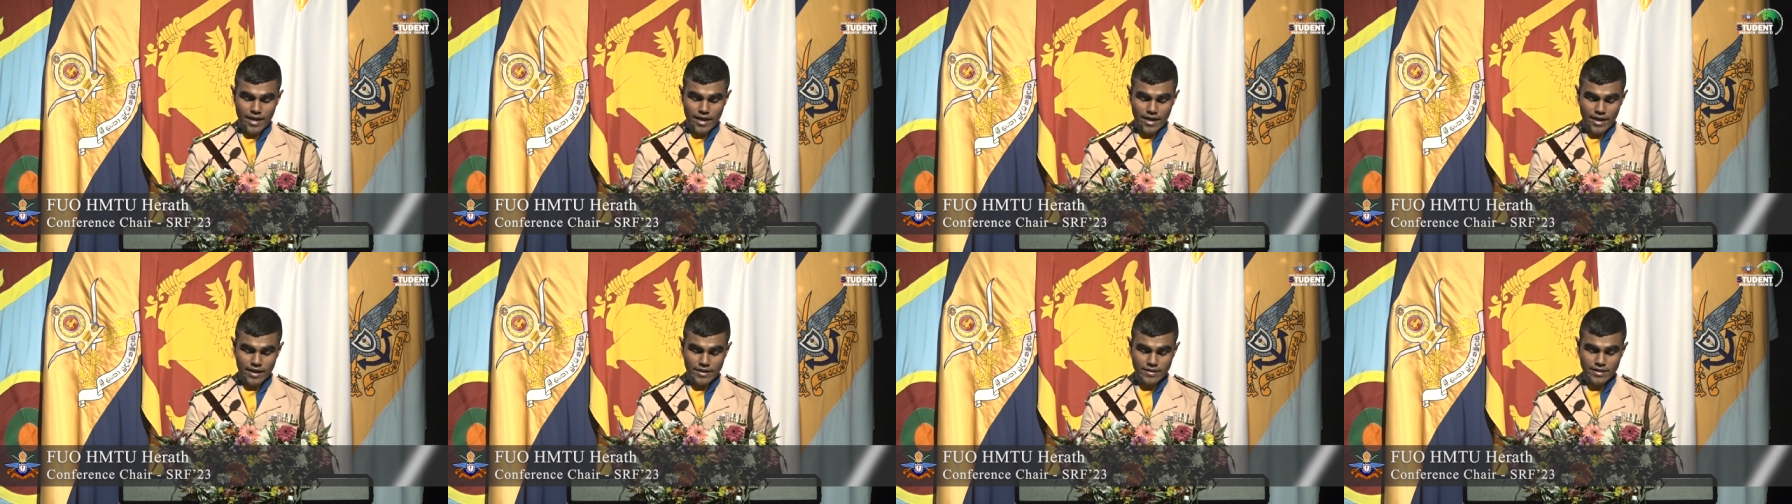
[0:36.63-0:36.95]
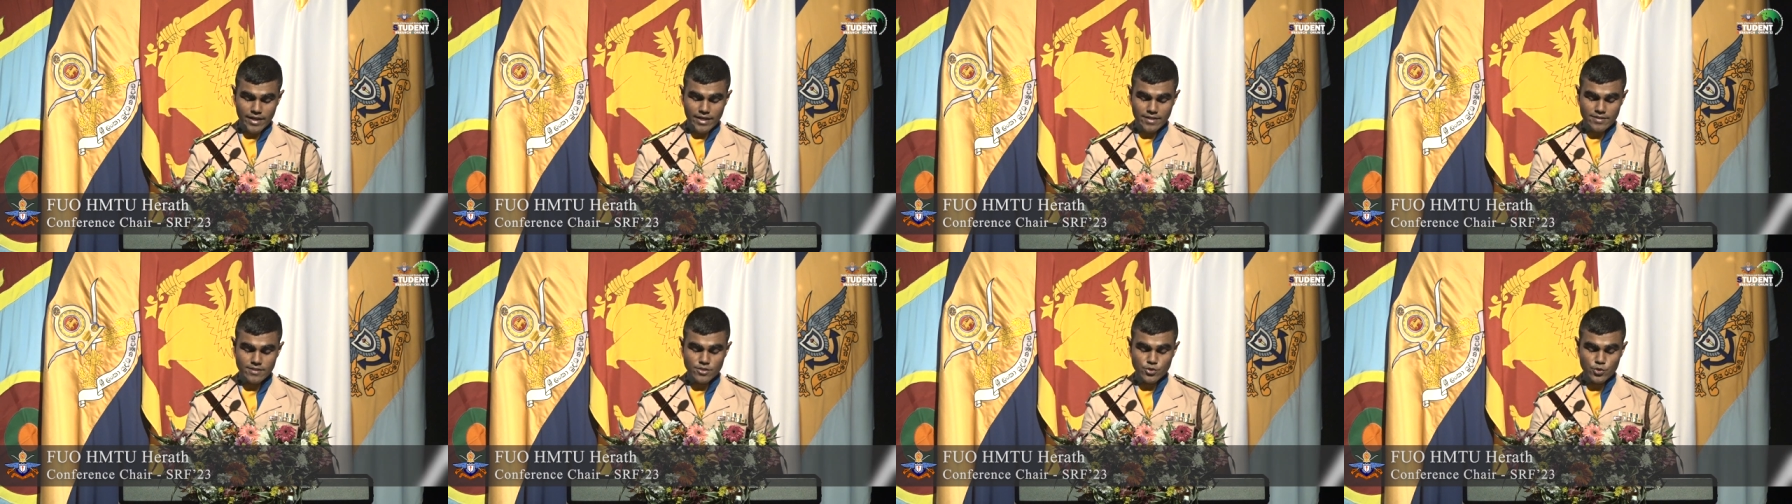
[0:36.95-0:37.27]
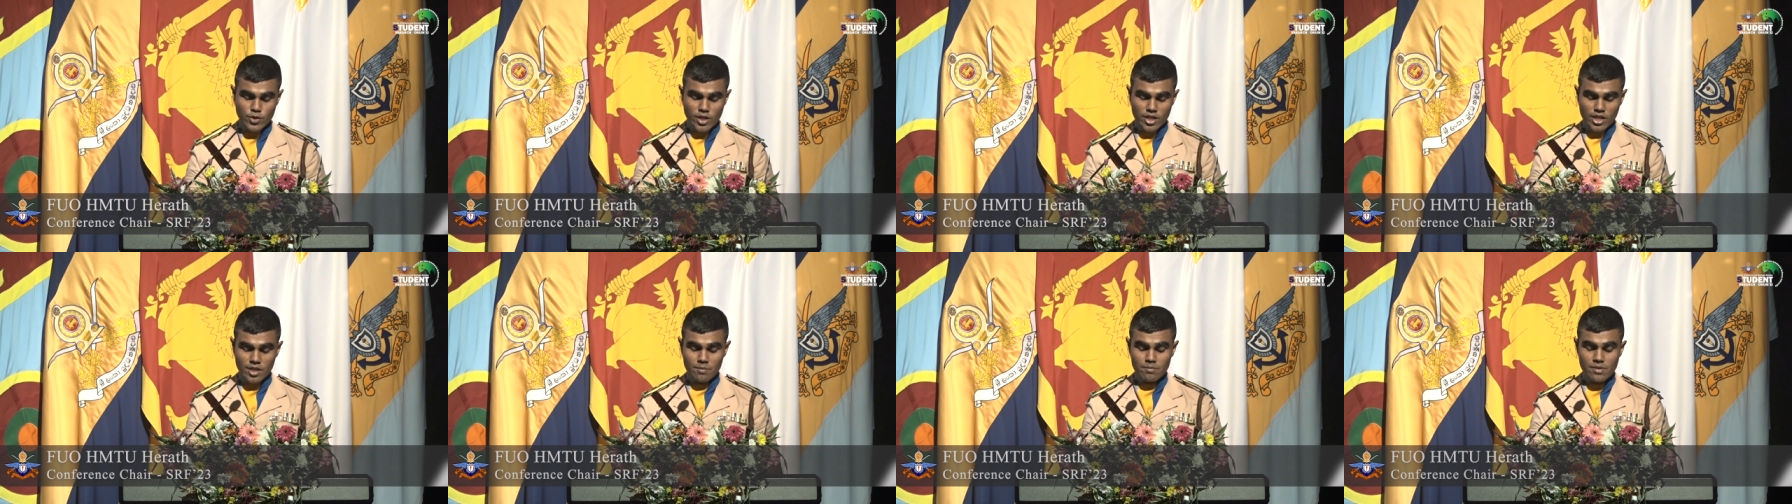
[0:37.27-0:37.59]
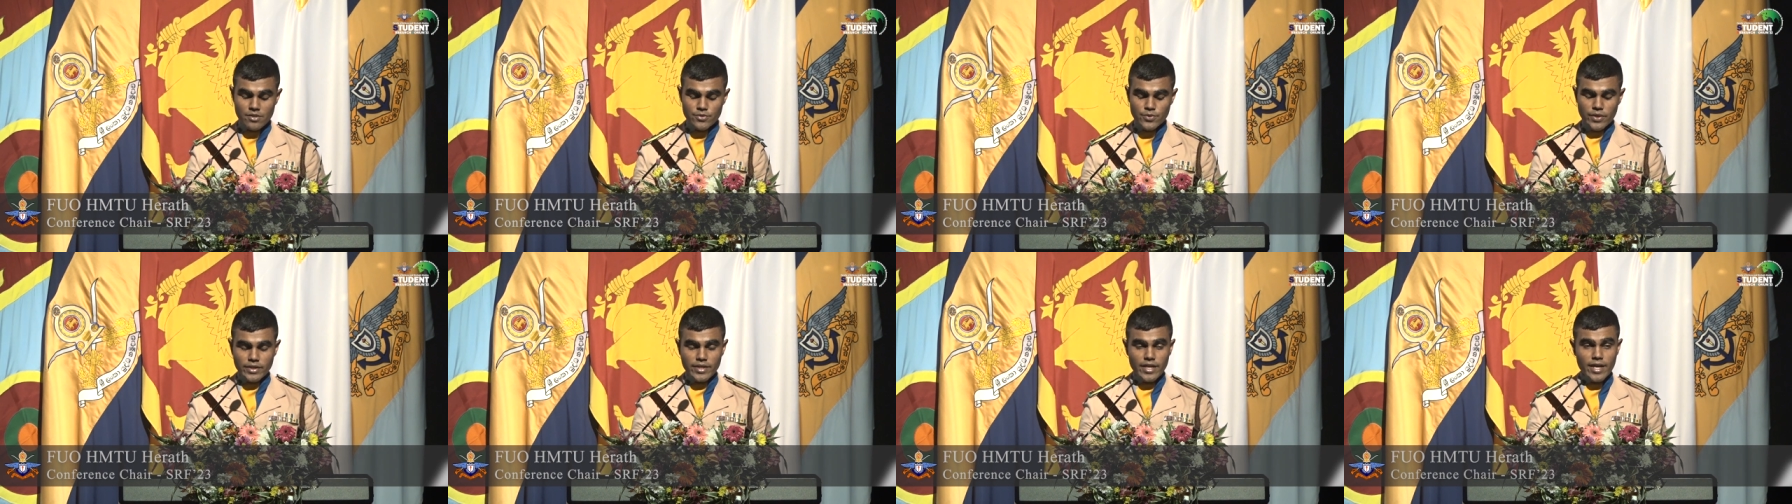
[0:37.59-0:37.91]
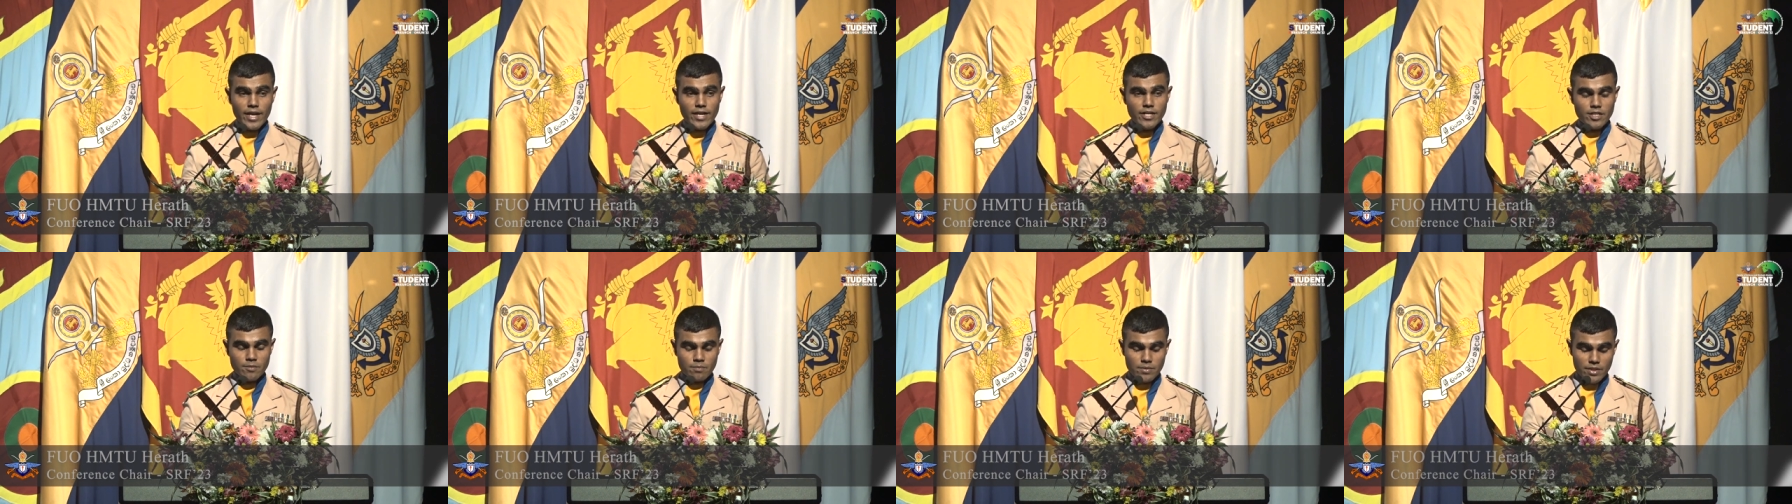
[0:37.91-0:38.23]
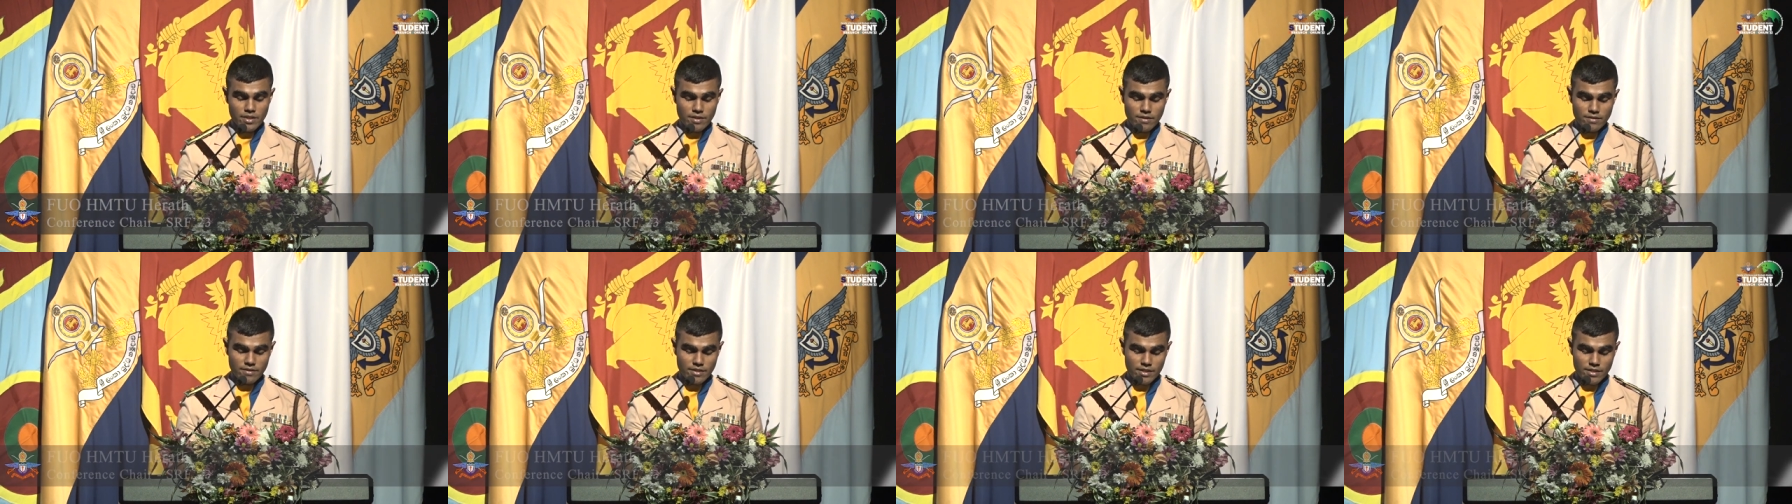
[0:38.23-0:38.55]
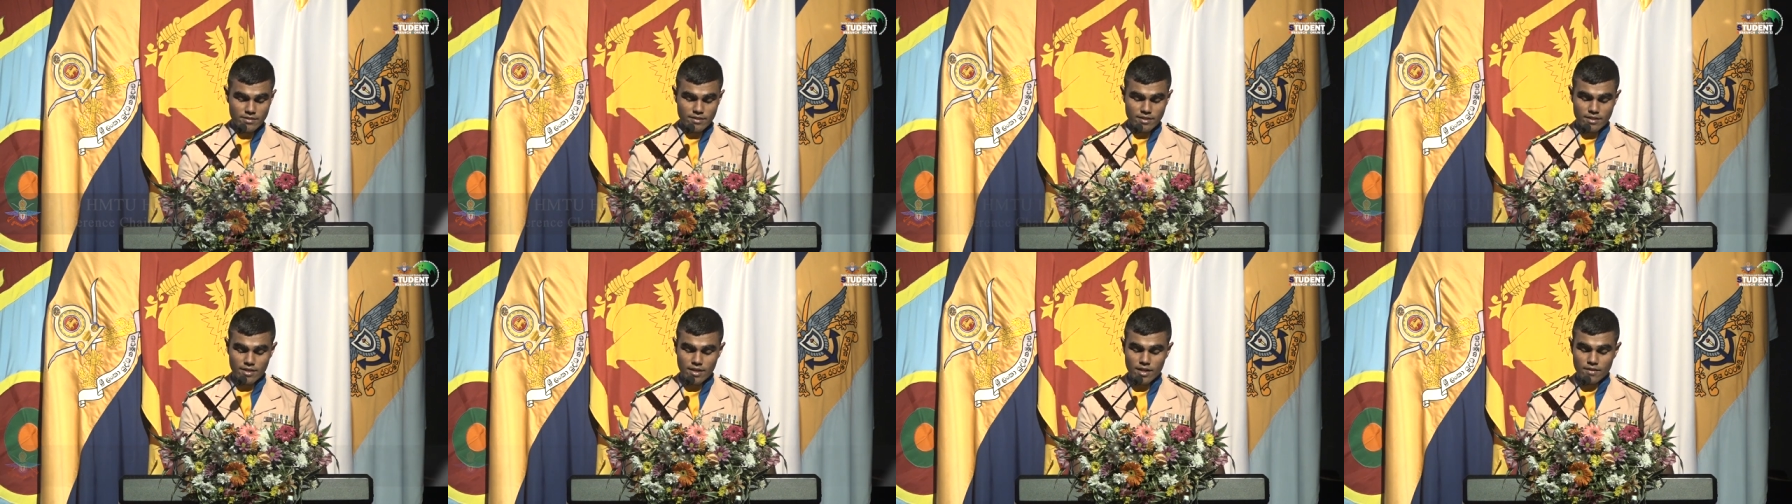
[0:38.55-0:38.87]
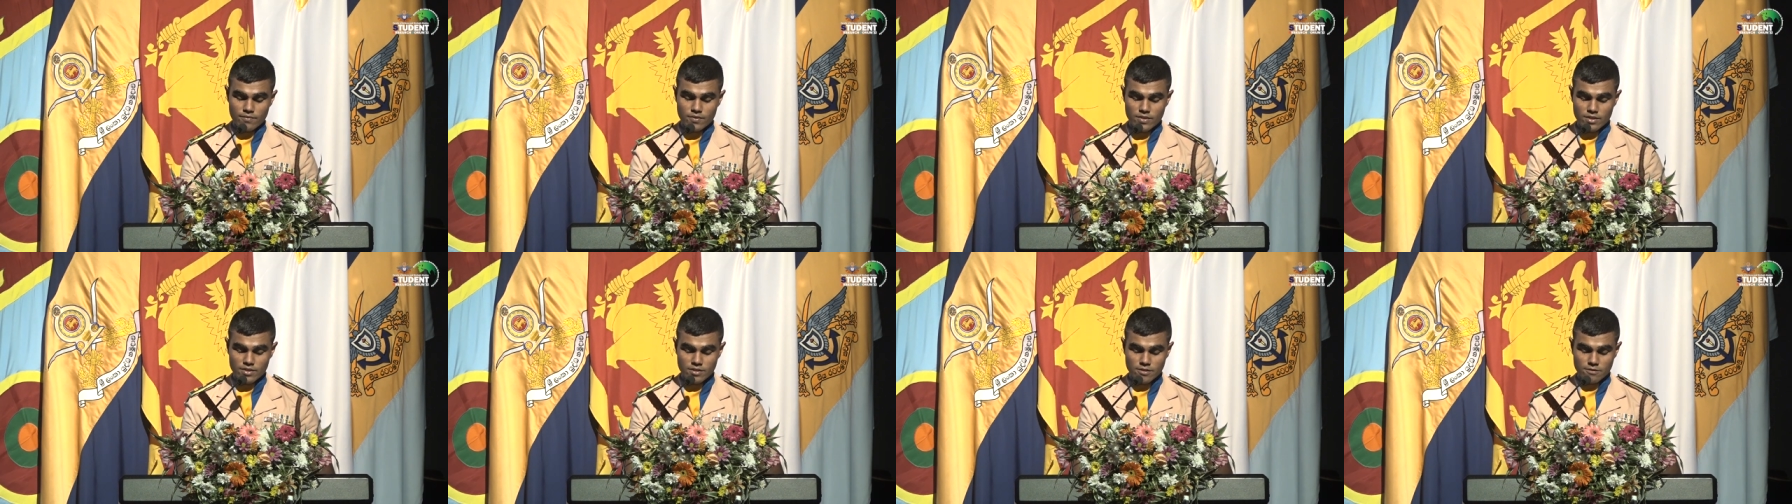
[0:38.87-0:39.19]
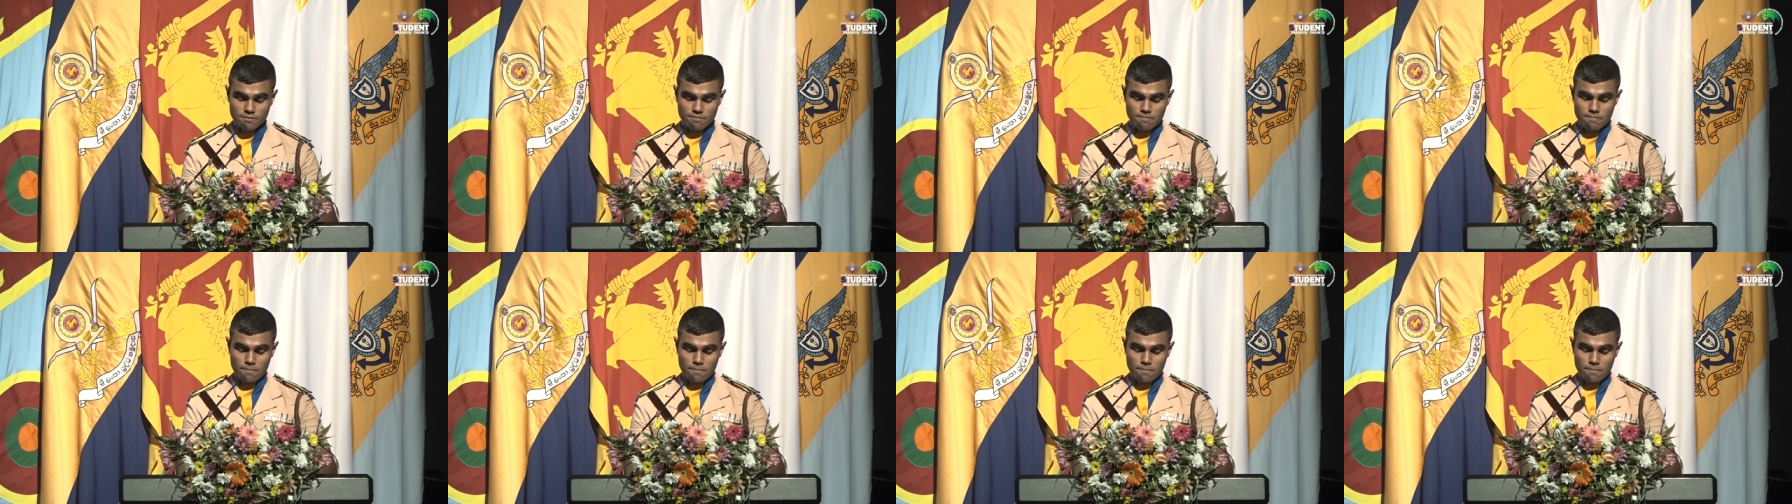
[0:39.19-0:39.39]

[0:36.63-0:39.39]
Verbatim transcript: and at Sri Lanka Military Academy near